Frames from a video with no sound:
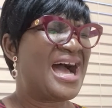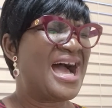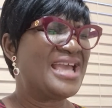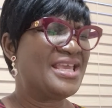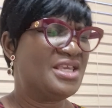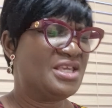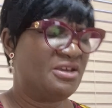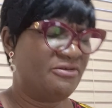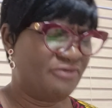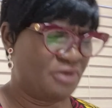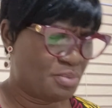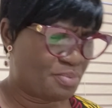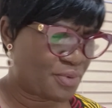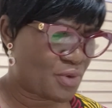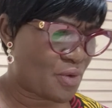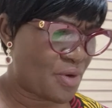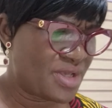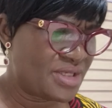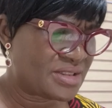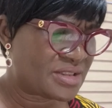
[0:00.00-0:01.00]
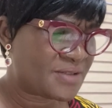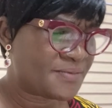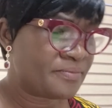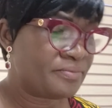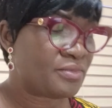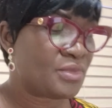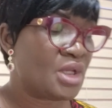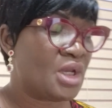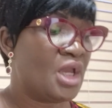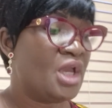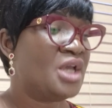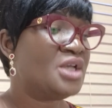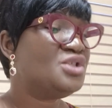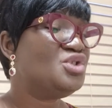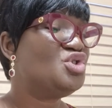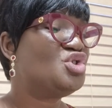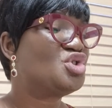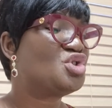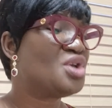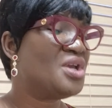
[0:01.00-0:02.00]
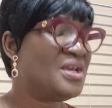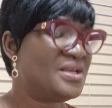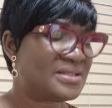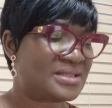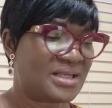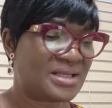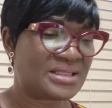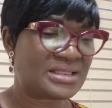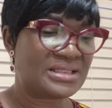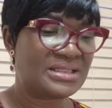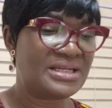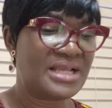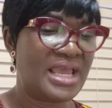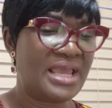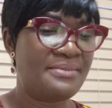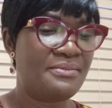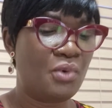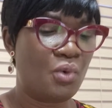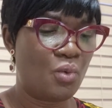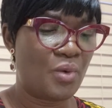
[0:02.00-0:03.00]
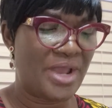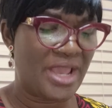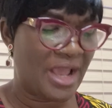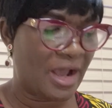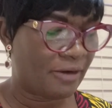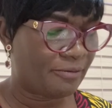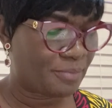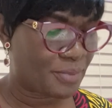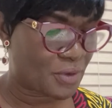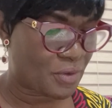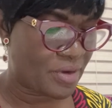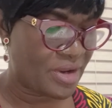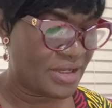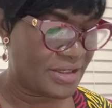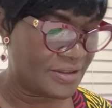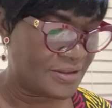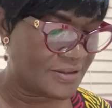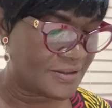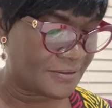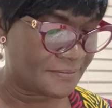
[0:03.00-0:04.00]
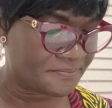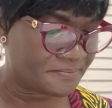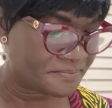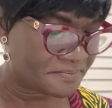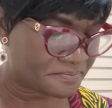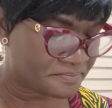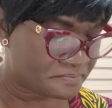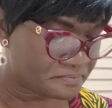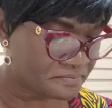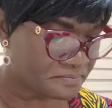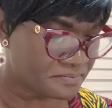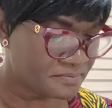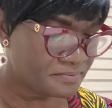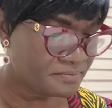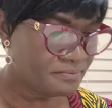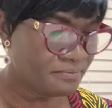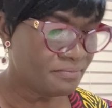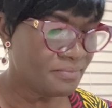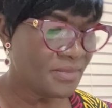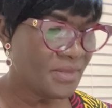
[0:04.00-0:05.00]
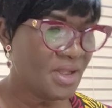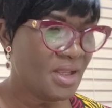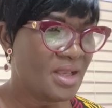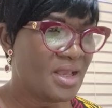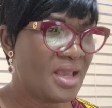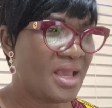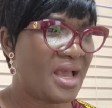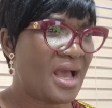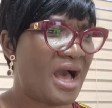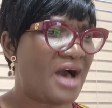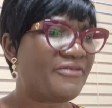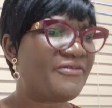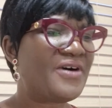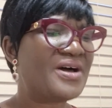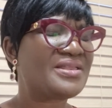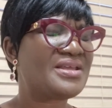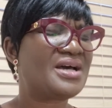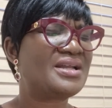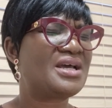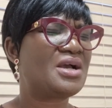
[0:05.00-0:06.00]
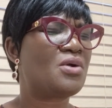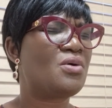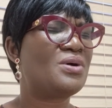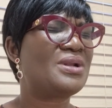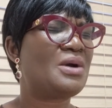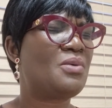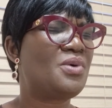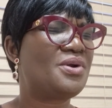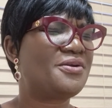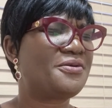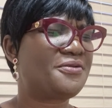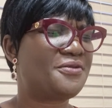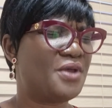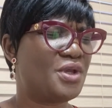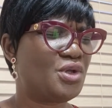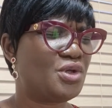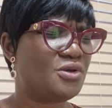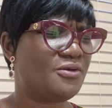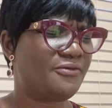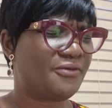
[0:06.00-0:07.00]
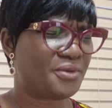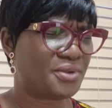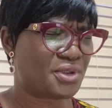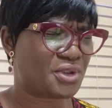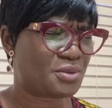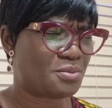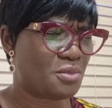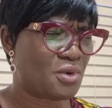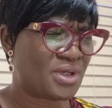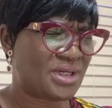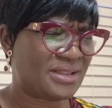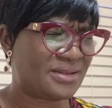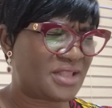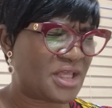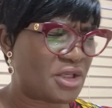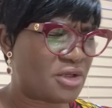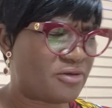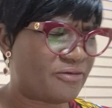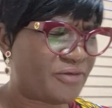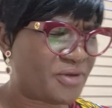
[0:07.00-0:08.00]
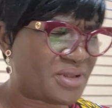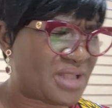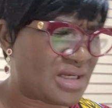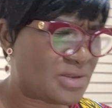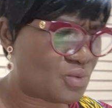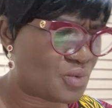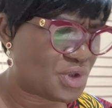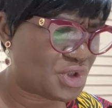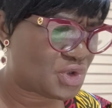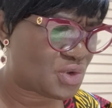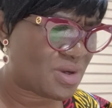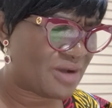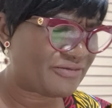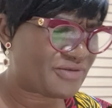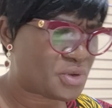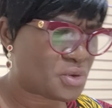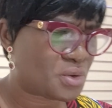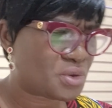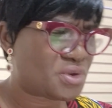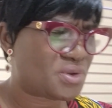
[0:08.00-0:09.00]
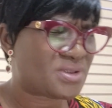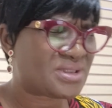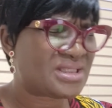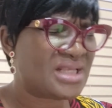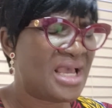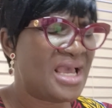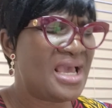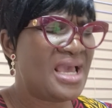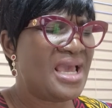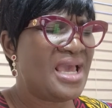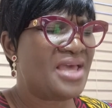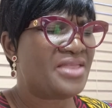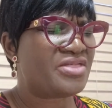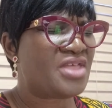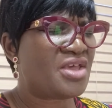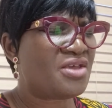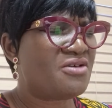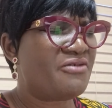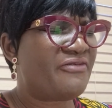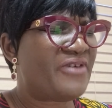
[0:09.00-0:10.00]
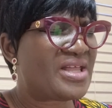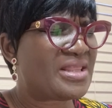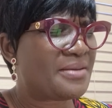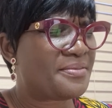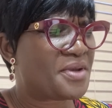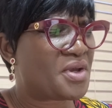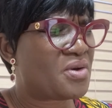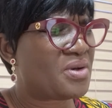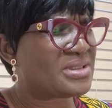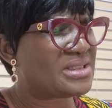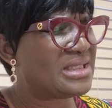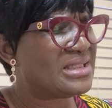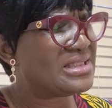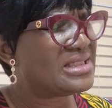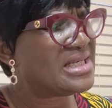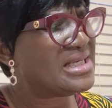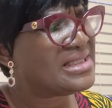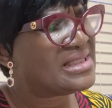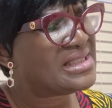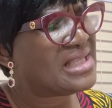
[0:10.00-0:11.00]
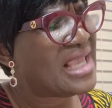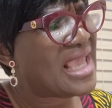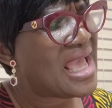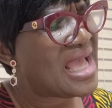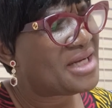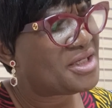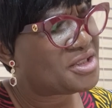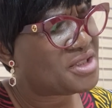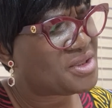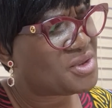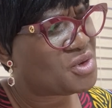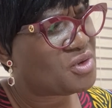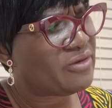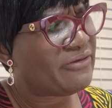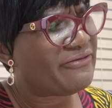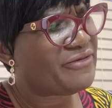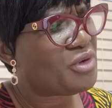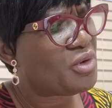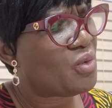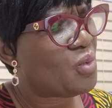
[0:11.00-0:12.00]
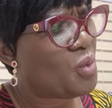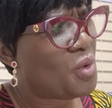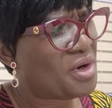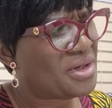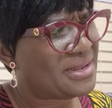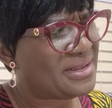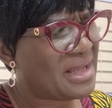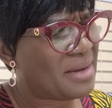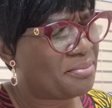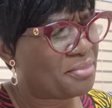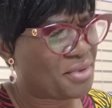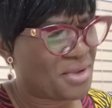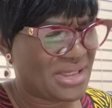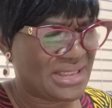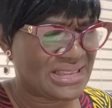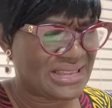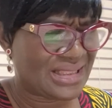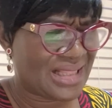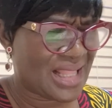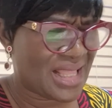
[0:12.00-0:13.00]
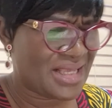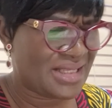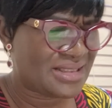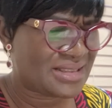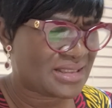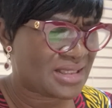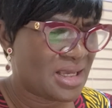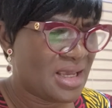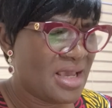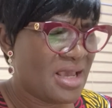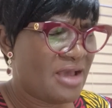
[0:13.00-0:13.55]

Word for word: I give you praise. In Jesus' name, we have prayed. Amen. Our Father and our God, I want to thank you for this morning. Thank you for that which you have taught us. Thank you, Father, because it is the entrance of your word that brings light.